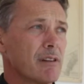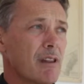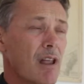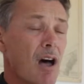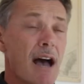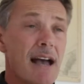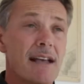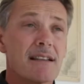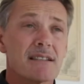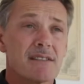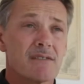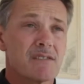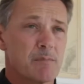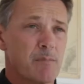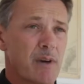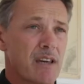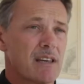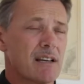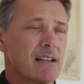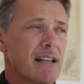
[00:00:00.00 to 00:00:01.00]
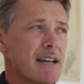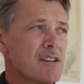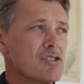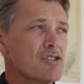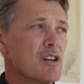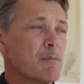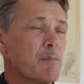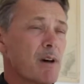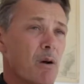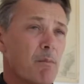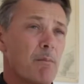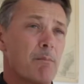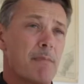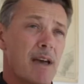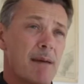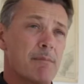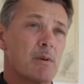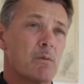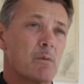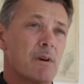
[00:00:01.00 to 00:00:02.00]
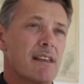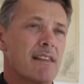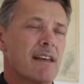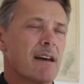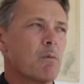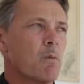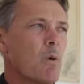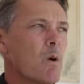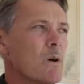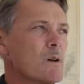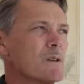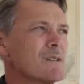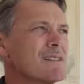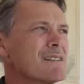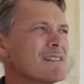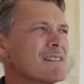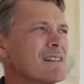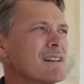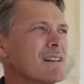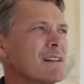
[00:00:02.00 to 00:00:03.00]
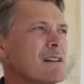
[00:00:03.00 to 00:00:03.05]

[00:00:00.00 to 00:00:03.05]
lines of speculation about maybe where that was,